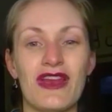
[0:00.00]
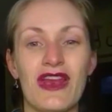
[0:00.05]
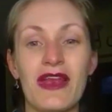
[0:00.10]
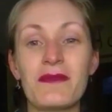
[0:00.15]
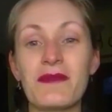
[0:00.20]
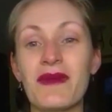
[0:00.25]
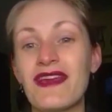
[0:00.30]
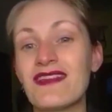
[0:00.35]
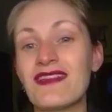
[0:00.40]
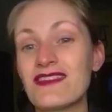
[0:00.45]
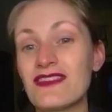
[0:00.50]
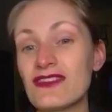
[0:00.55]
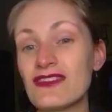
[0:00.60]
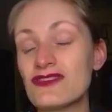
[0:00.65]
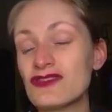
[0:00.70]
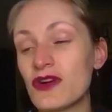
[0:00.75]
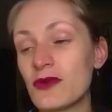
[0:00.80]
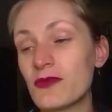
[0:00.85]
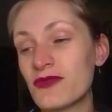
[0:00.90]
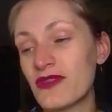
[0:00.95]
an amazing
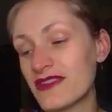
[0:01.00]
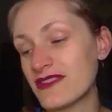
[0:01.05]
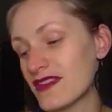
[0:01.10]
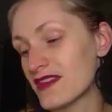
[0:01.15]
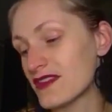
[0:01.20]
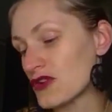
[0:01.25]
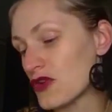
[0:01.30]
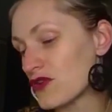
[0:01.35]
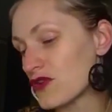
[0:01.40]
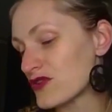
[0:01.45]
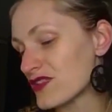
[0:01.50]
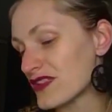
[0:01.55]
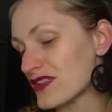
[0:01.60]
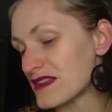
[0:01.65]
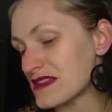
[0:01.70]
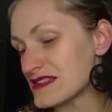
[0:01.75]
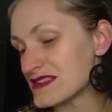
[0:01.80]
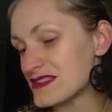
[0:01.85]
job. They sent it off to the